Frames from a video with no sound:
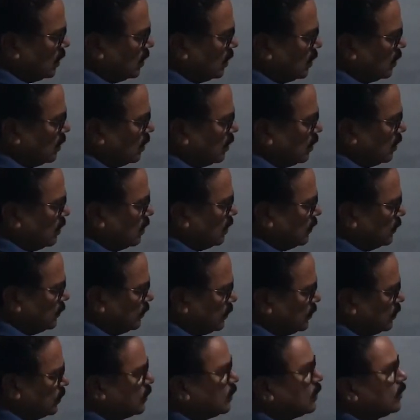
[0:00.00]
of
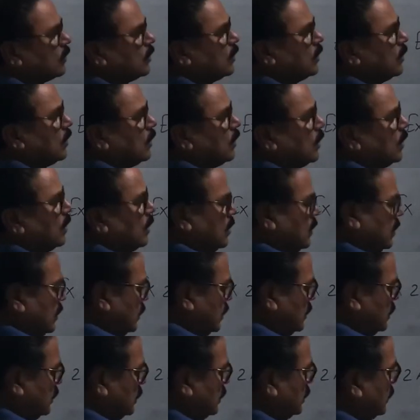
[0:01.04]

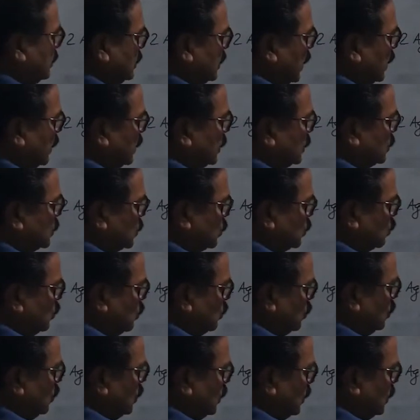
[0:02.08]
that is 2
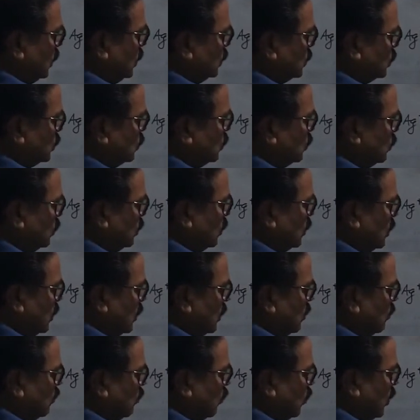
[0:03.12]
into
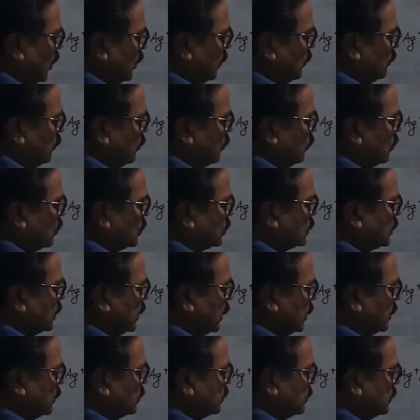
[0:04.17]

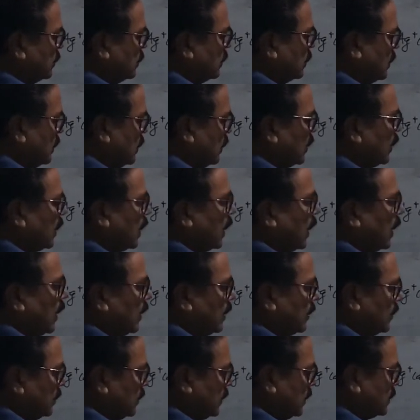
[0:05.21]
0.46
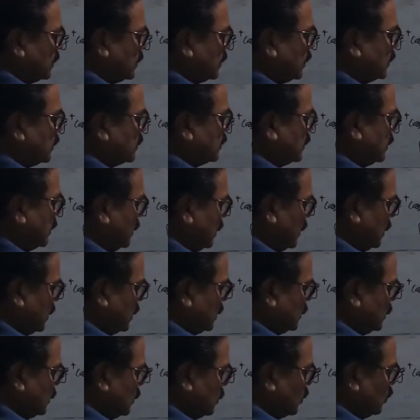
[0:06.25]
and this is
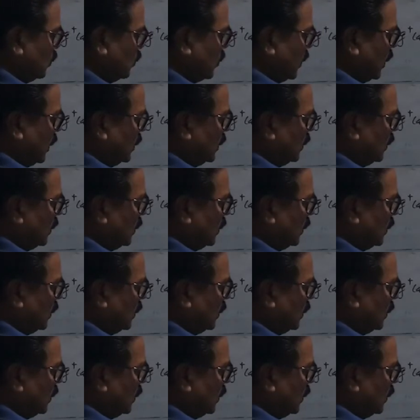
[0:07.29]
0.059.